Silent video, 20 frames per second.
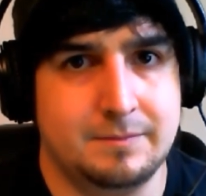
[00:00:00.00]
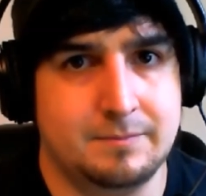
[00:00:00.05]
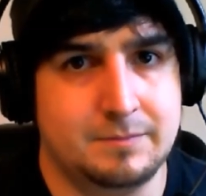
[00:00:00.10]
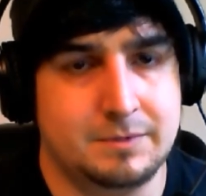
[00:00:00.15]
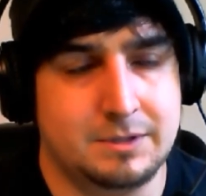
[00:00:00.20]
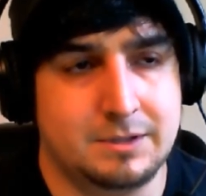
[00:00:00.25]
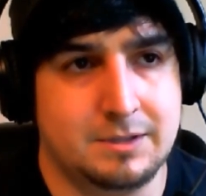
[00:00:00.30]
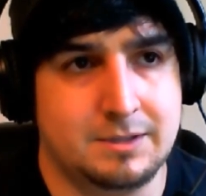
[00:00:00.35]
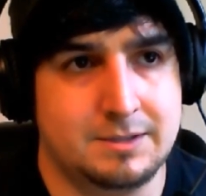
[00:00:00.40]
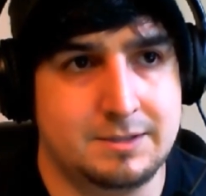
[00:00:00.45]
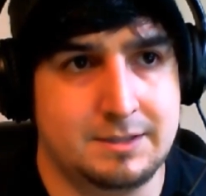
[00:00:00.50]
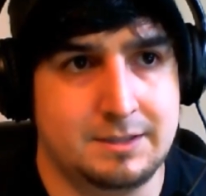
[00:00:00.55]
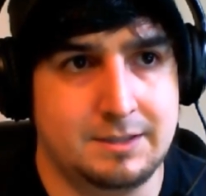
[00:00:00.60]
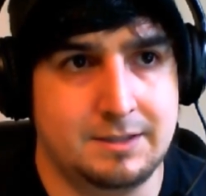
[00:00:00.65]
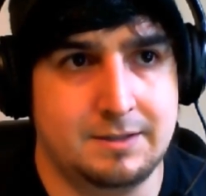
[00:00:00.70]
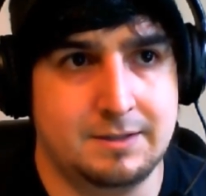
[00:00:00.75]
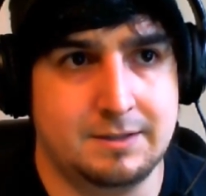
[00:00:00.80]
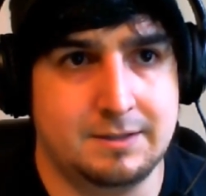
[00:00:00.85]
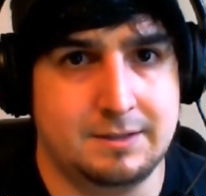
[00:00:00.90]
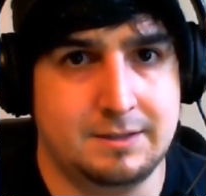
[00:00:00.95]
Constantly
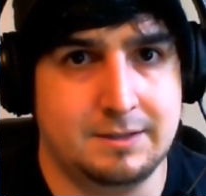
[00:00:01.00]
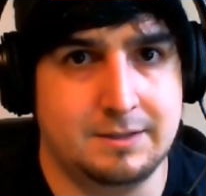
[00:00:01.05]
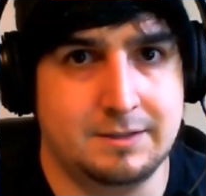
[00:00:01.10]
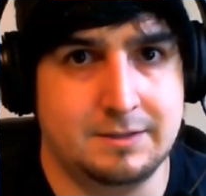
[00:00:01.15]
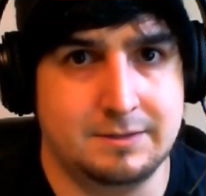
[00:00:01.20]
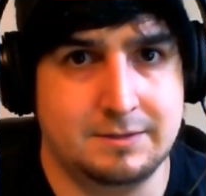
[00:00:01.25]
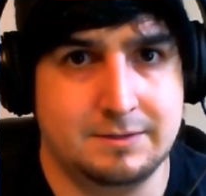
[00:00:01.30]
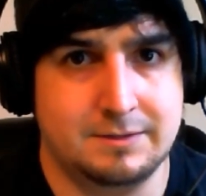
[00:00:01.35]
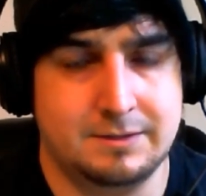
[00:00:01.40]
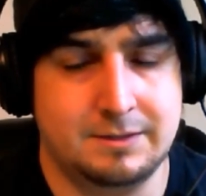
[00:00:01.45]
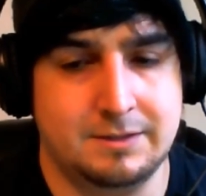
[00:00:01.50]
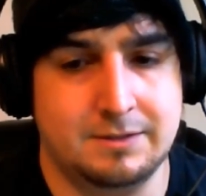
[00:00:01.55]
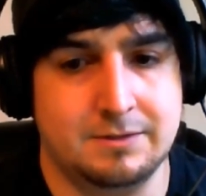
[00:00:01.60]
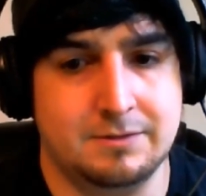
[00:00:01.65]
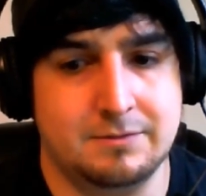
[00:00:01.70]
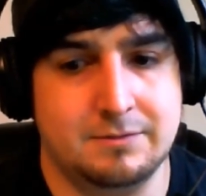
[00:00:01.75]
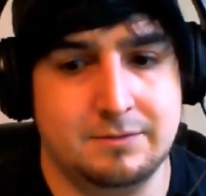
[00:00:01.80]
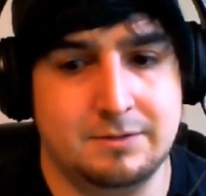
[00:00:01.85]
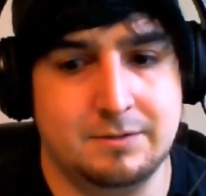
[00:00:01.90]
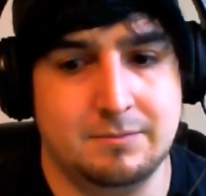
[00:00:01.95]
thinking, you know,
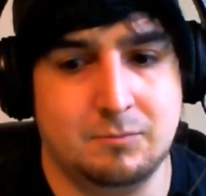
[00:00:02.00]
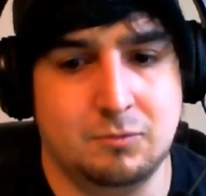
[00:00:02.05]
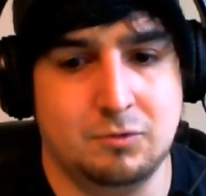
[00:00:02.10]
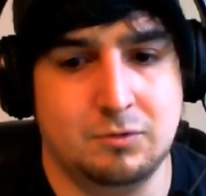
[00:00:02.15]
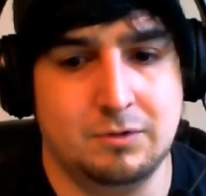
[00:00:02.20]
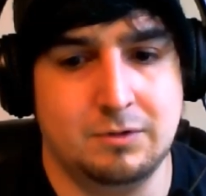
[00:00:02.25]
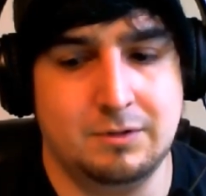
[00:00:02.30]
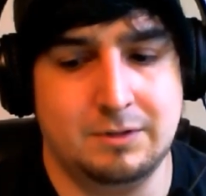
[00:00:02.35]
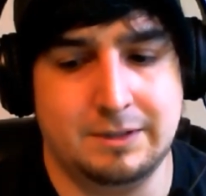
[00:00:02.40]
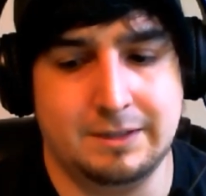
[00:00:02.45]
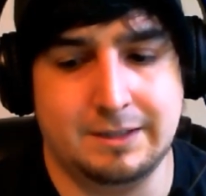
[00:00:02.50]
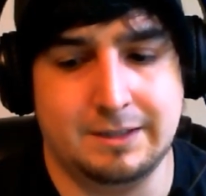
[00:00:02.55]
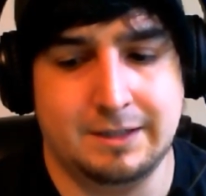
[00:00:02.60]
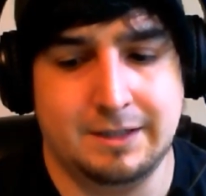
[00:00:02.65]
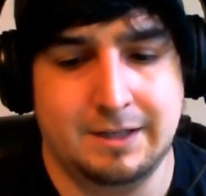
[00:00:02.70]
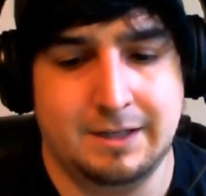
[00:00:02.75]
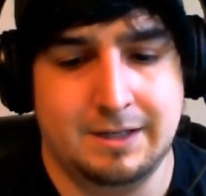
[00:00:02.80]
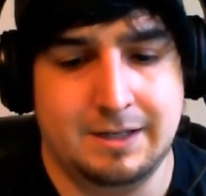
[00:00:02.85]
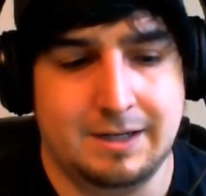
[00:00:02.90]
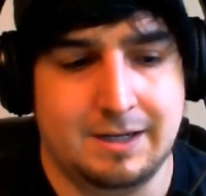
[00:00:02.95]
the more like
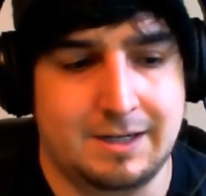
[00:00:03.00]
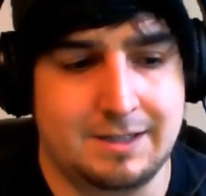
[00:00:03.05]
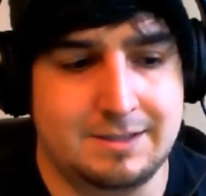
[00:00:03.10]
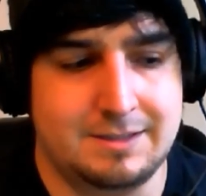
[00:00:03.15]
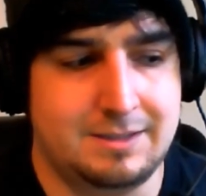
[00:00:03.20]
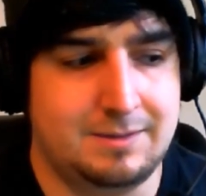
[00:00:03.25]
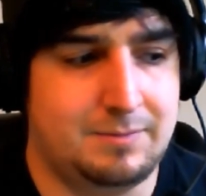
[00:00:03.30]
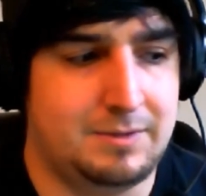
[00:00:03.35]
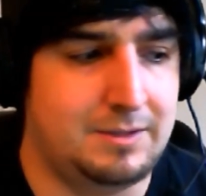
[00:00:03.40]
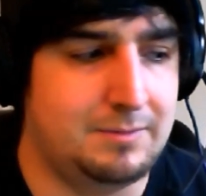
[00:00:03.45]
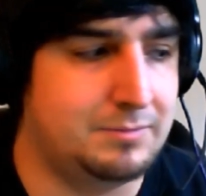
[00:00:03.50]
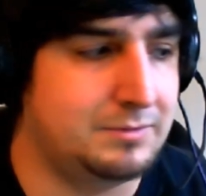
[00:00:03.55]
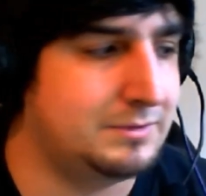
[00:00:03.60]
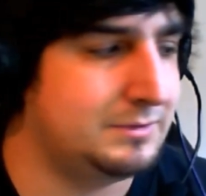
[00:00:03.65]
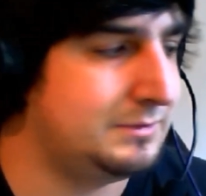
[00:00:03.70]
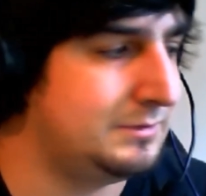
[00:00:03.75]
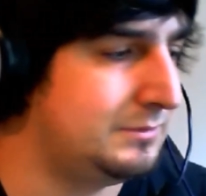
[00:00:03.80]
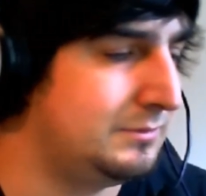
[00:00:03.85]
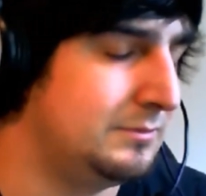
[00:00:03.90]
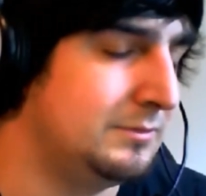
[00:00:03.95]
I see
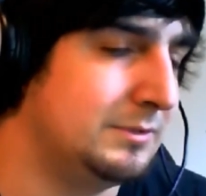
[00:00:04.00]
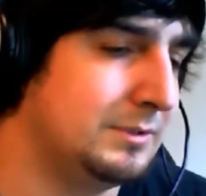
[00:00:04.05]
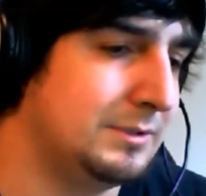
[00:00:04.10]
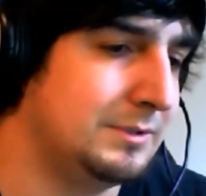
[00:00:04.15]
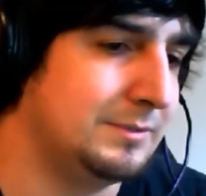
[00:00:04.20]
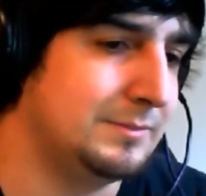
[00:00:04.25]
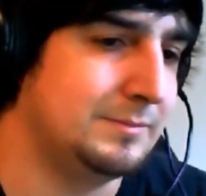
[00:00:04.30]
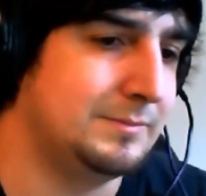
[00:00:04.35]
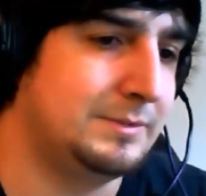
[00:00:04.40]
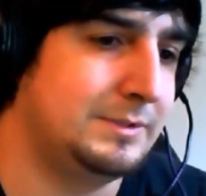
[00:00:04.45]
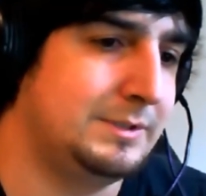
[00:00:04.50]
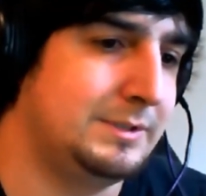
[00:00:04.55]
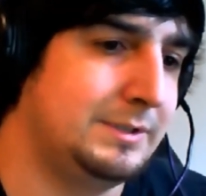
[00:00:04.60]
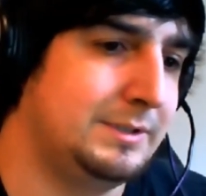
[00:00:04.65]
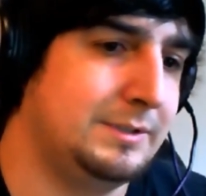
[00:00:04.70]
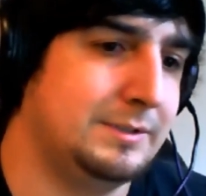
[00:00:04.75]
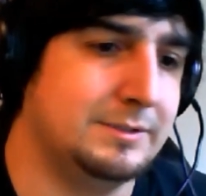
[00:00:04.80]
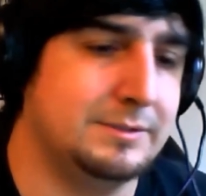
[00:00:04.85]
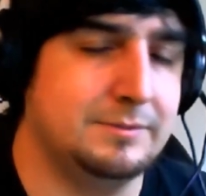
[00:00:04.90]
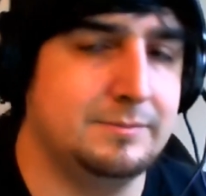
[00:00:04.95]
people who are, you
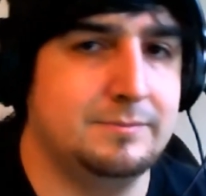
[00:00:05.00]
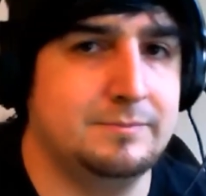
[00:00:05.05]
know,